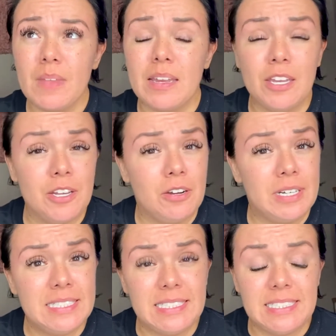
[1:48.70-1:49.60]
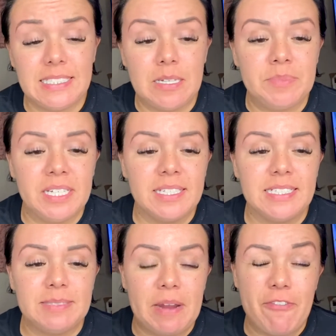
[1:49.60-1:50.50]
you know, it's, it's something
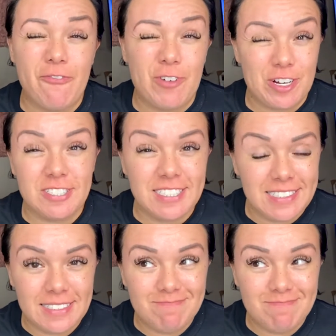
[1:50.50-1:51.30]
that's my first